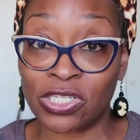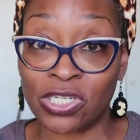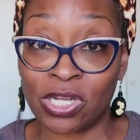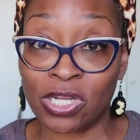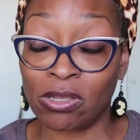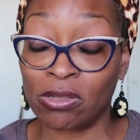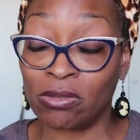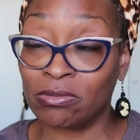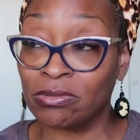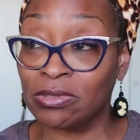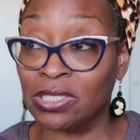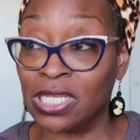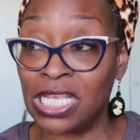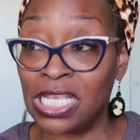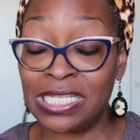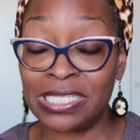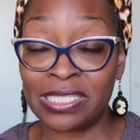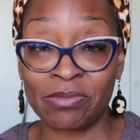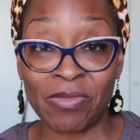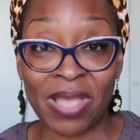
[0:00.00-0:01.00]
you know,
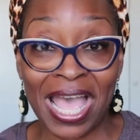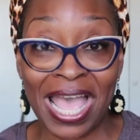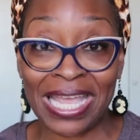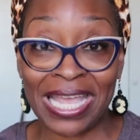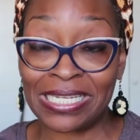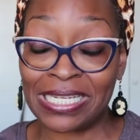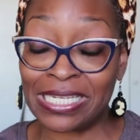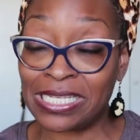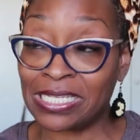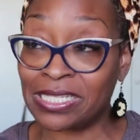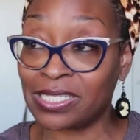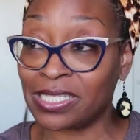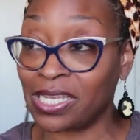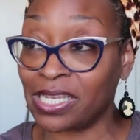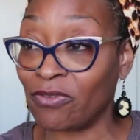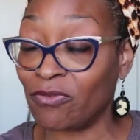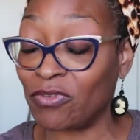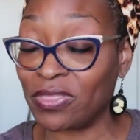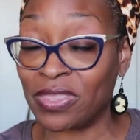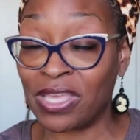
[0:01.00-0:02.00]
need some ideas
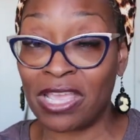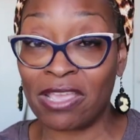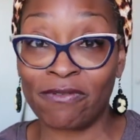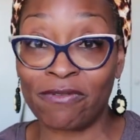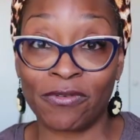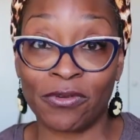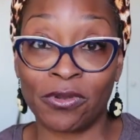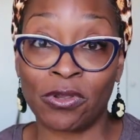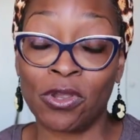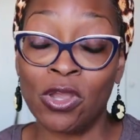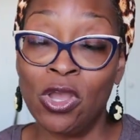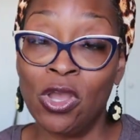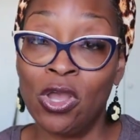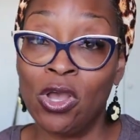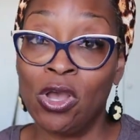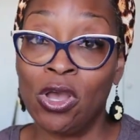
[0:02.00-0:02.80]
and everything for